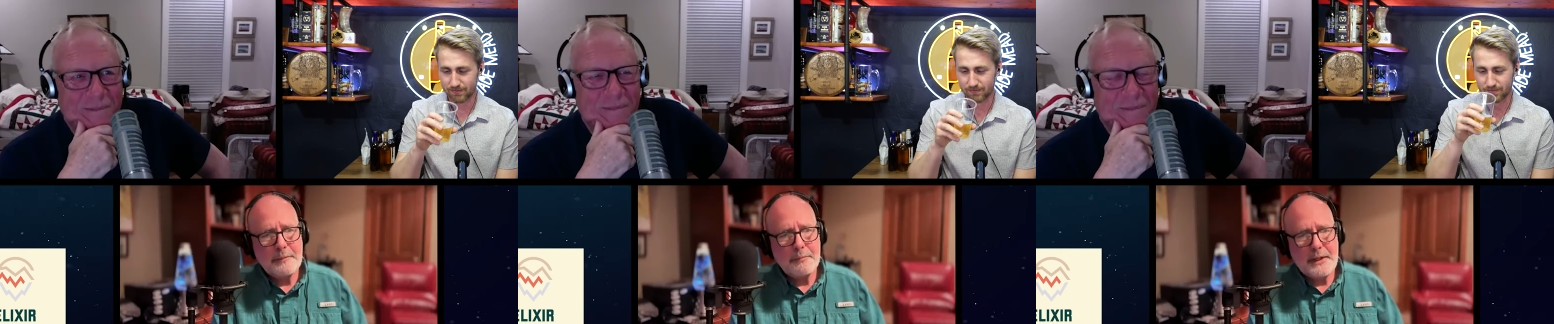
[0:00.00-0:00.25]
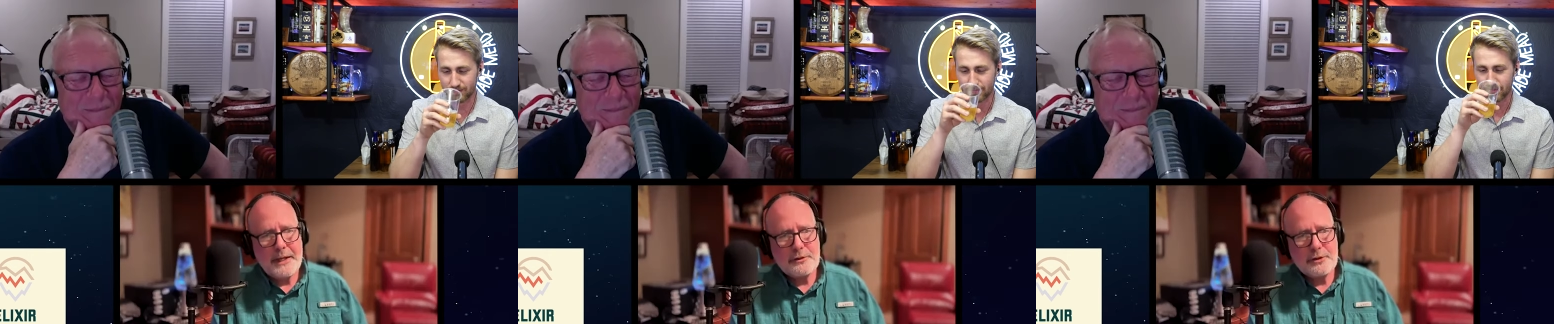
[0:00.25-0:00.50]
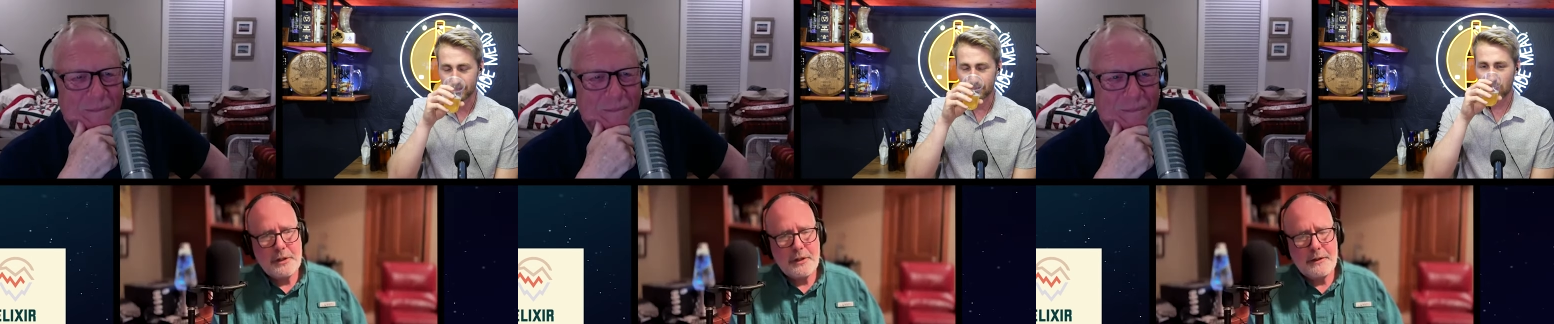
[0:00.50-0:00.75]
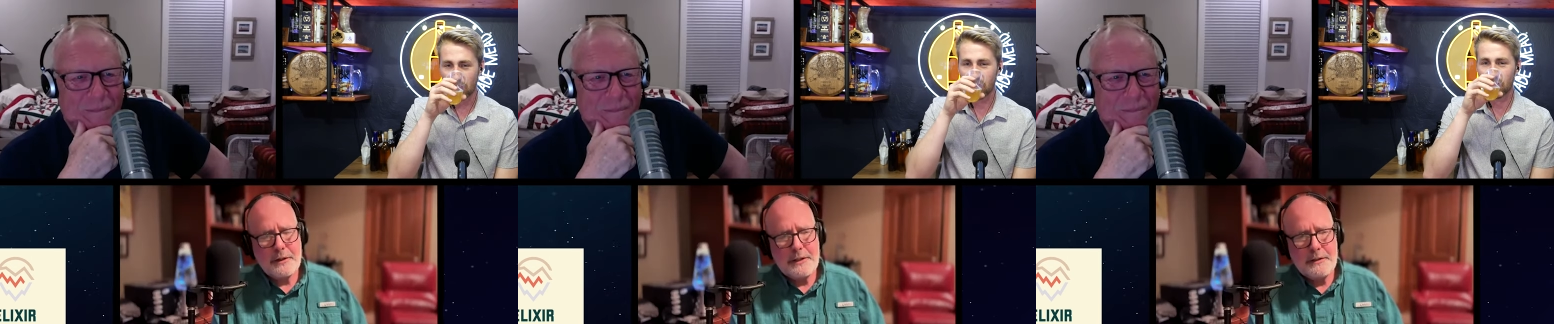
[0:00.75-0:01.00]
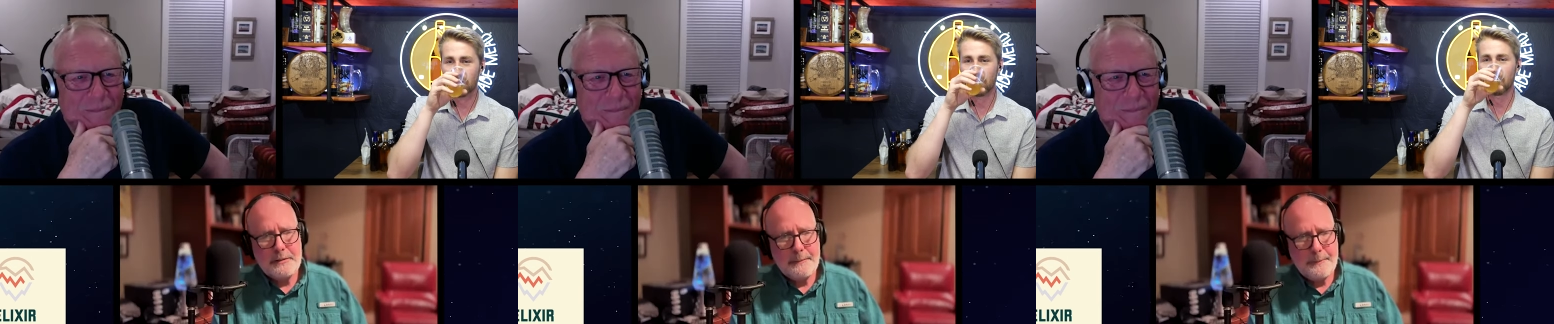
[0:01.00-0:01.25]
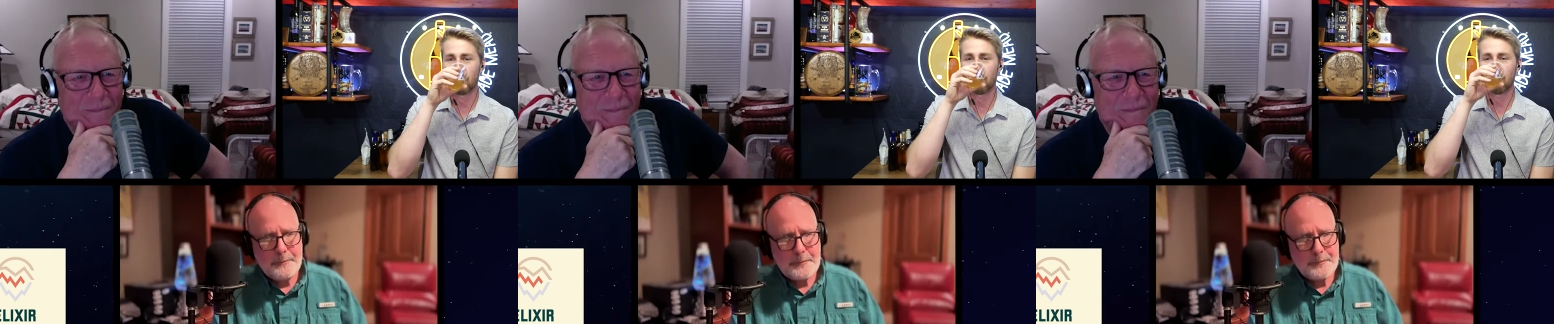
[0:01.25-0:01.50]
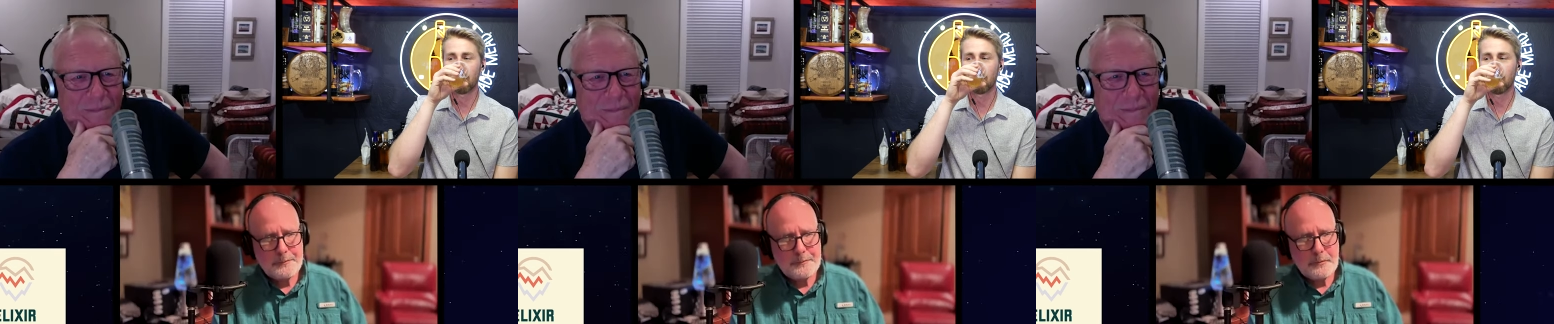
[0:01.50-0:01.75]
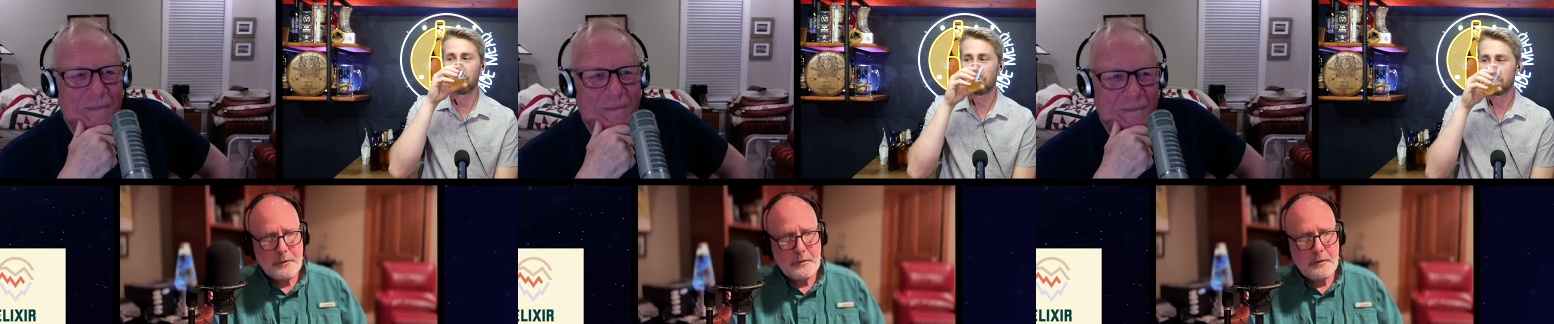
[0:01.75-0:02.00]
Speaker 1: black cherry.
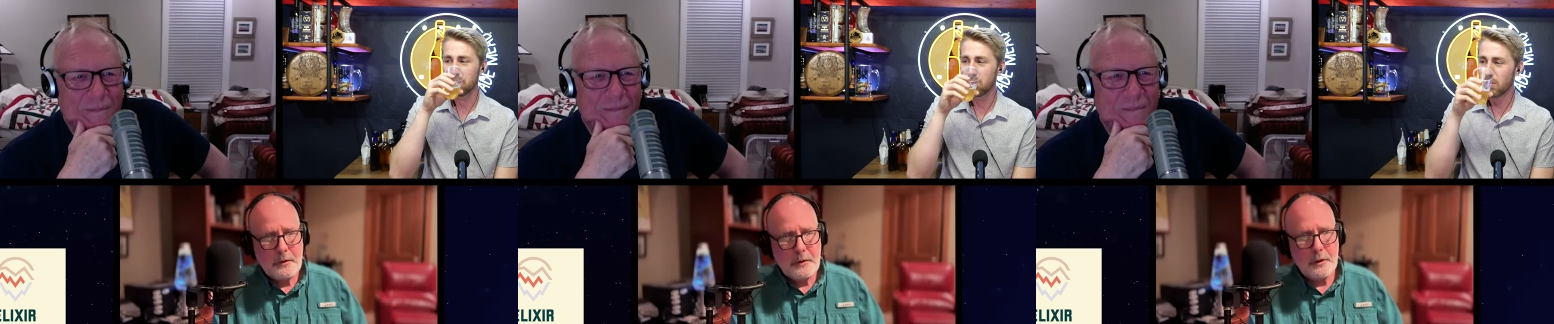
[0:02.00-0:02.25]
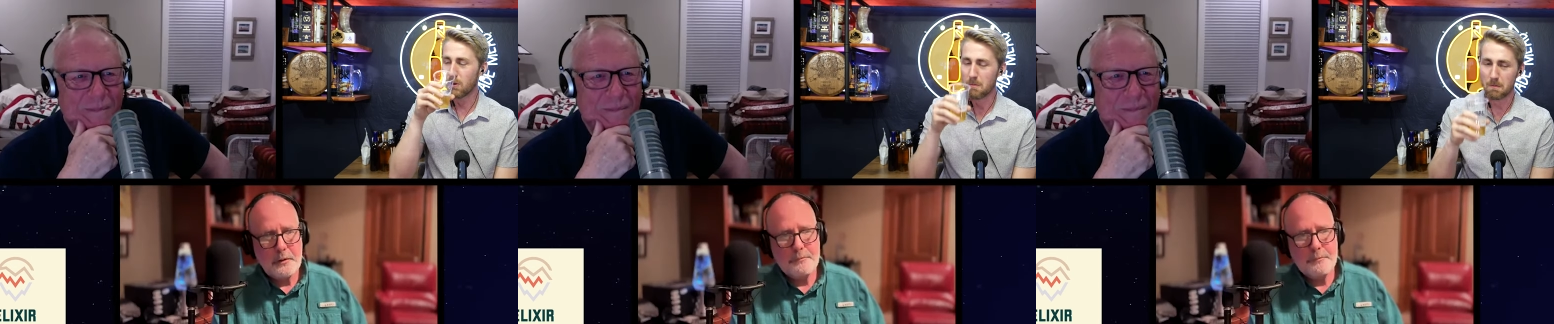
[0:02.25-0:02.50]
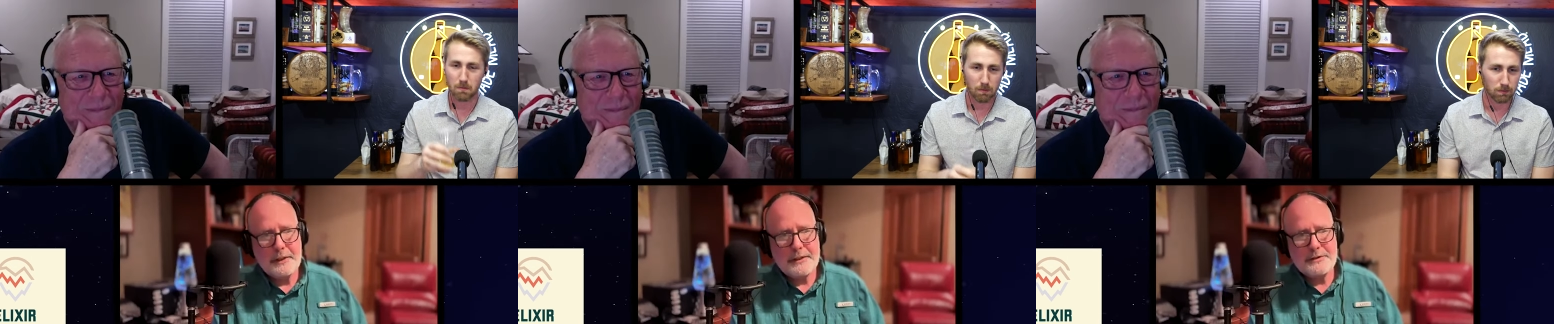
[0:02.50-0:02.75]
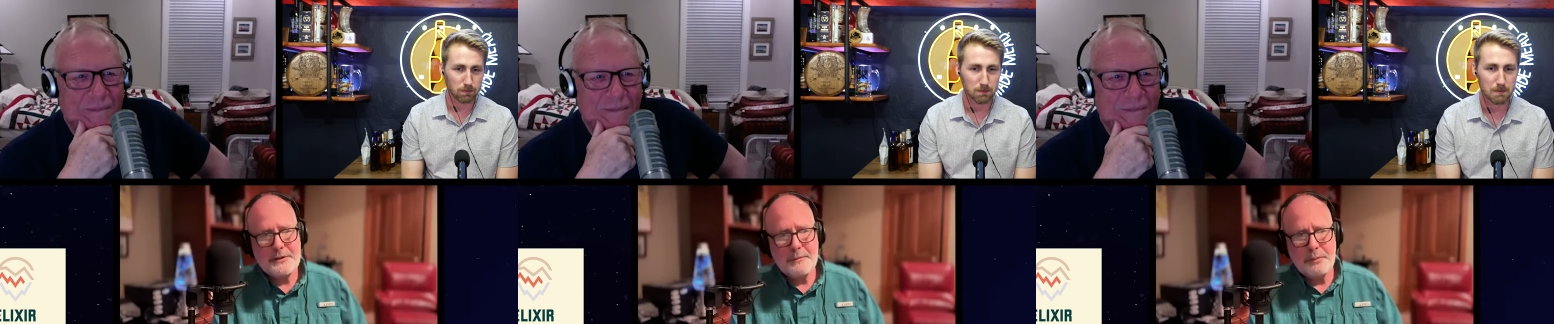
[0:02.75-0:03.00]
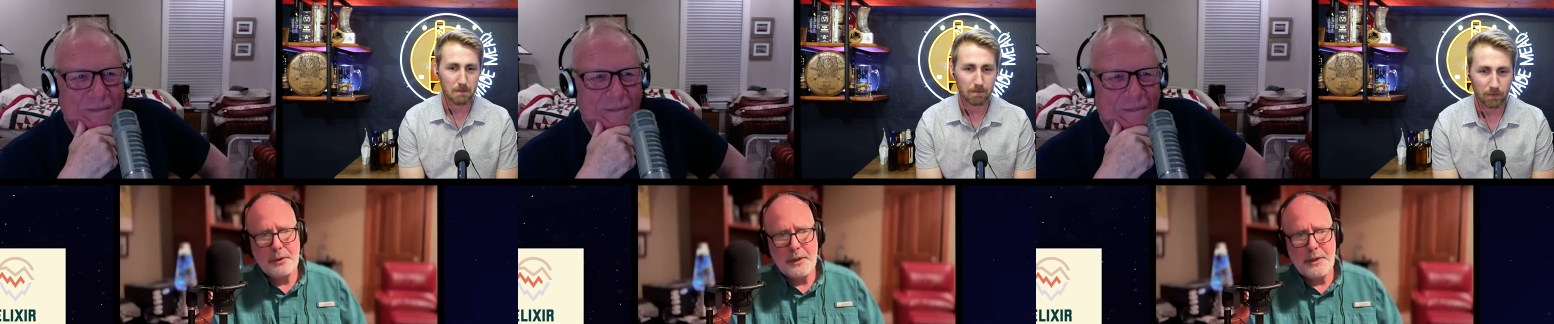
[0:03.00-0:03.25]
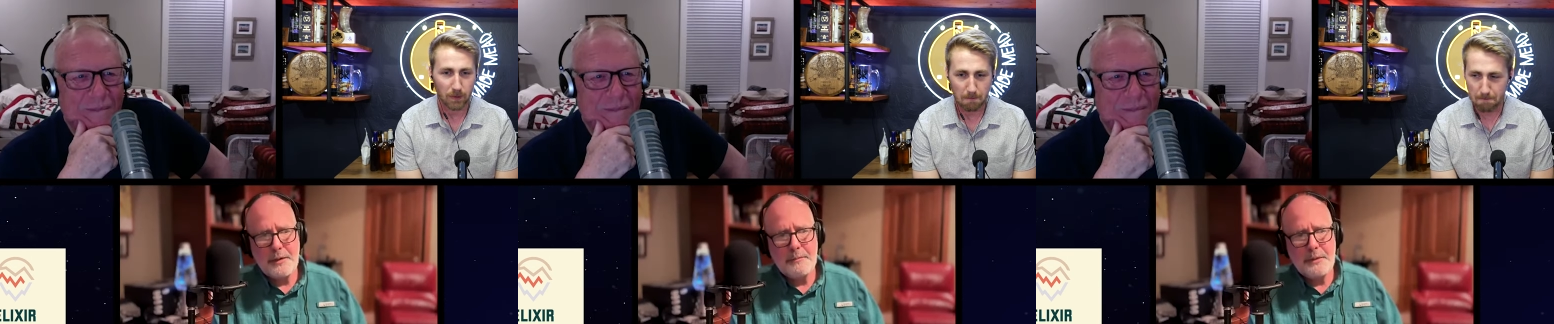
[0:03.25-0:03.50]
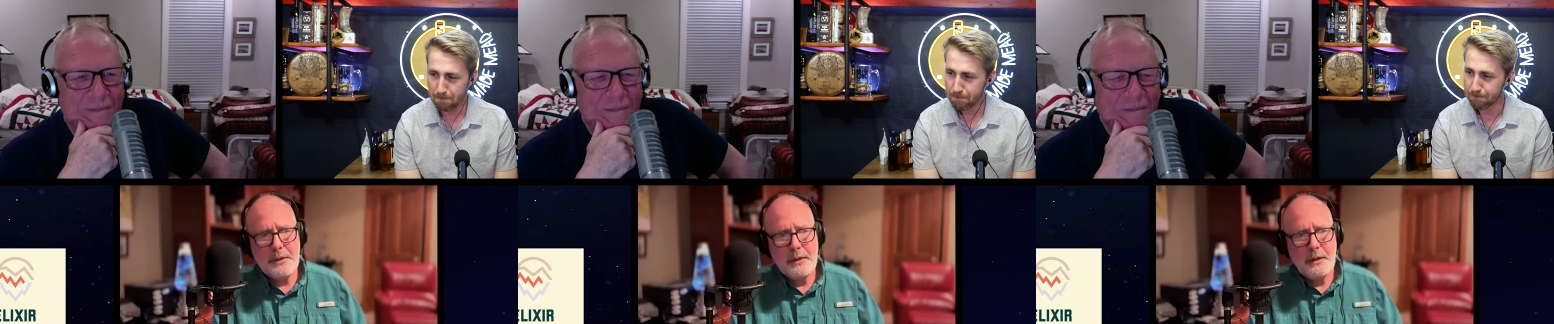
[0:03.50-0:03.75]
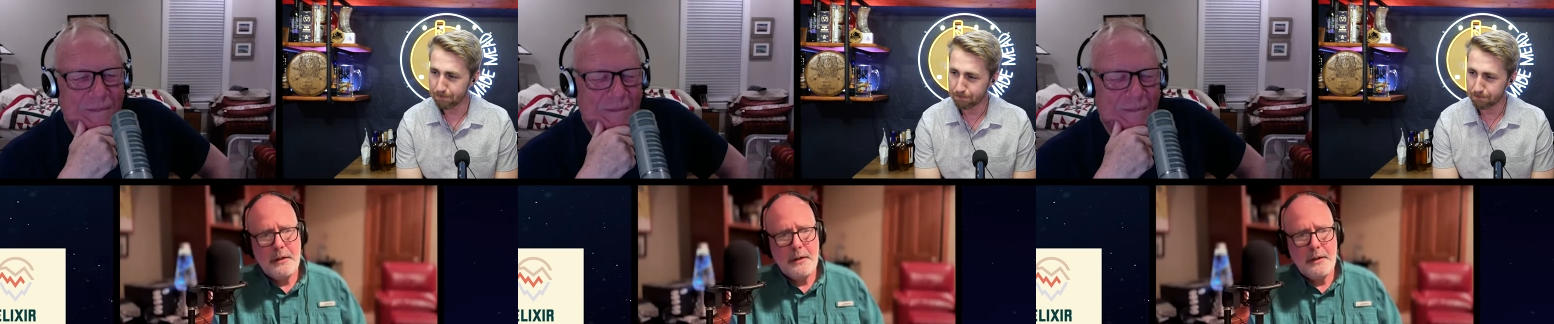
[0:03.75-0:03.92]
Or like I say, plum,